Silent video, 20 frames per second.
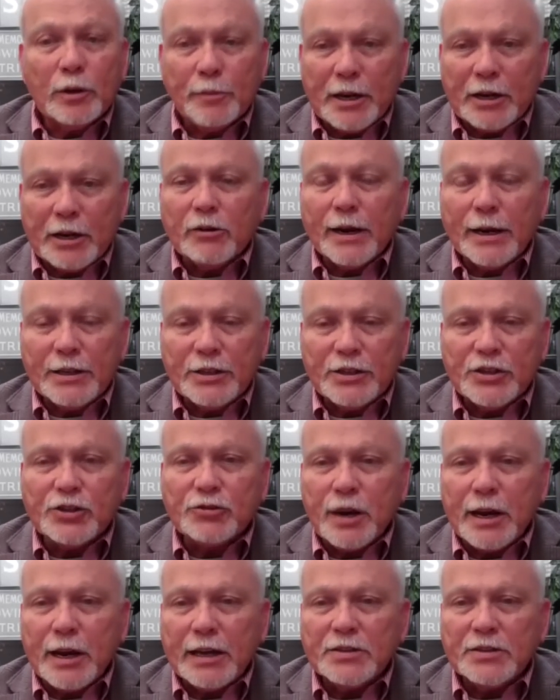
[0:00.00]
I think one of my
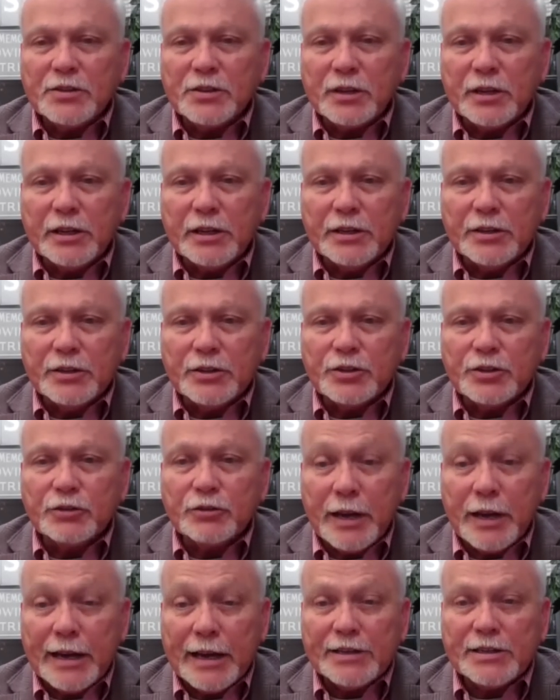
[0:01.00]
greatest strengths
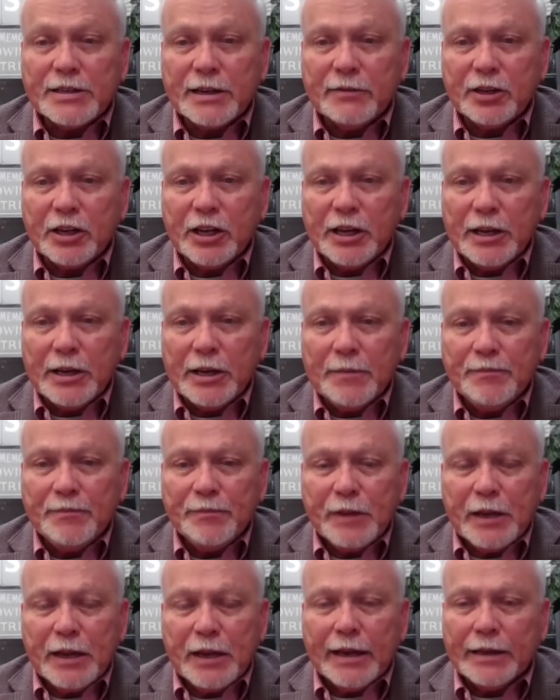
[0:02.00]
is
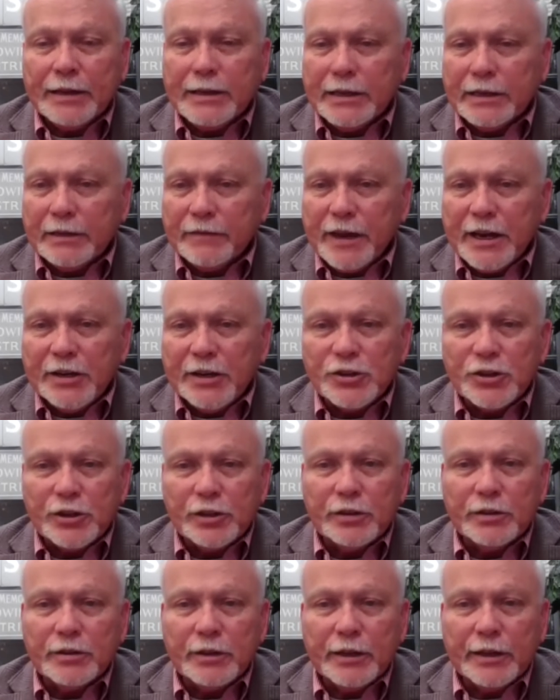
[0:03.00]
creativity and
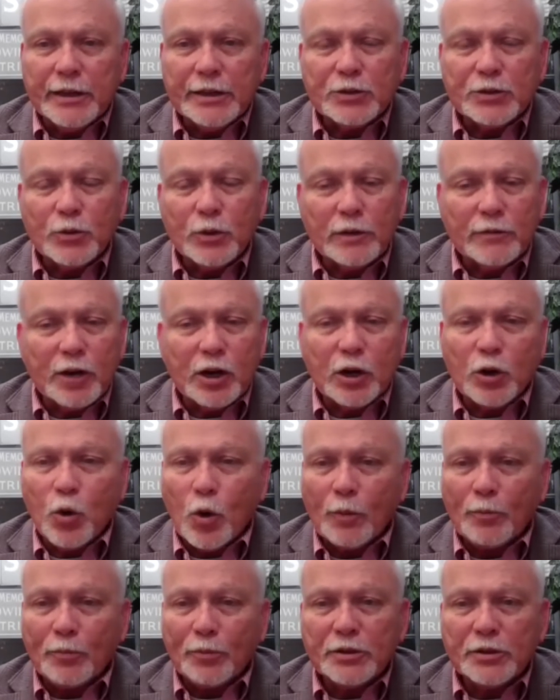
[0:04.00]
innovation. And that's
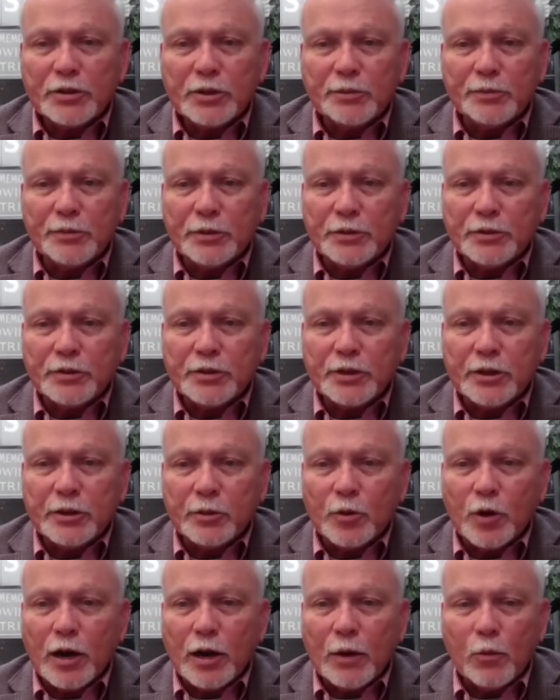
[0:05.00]
one of our core
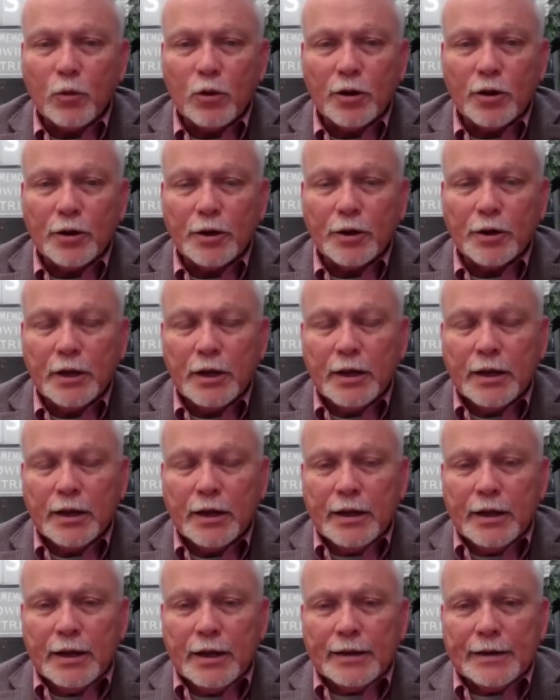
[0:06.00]
principles here where I
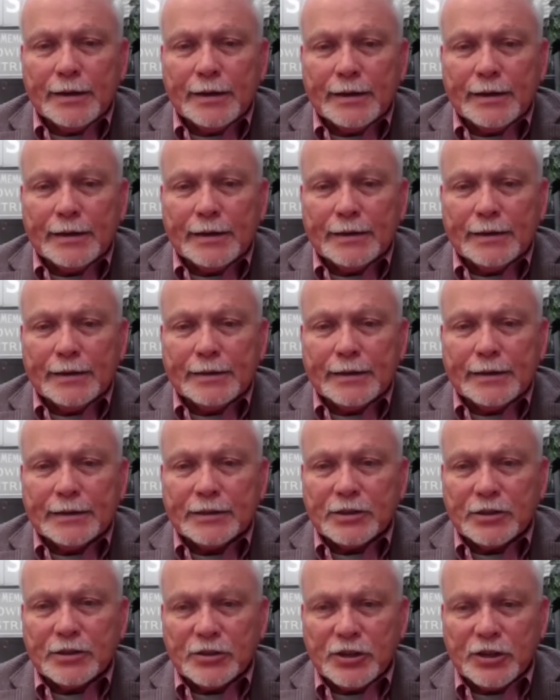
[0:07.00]
work
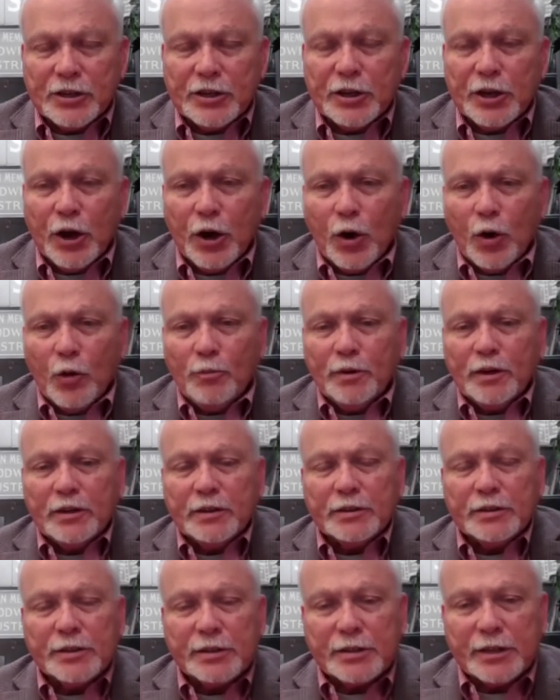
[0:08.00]
as a
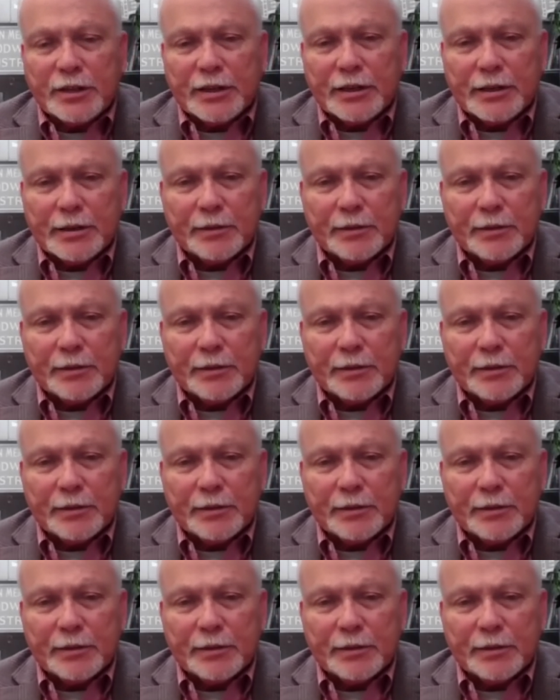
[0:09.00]
CEO,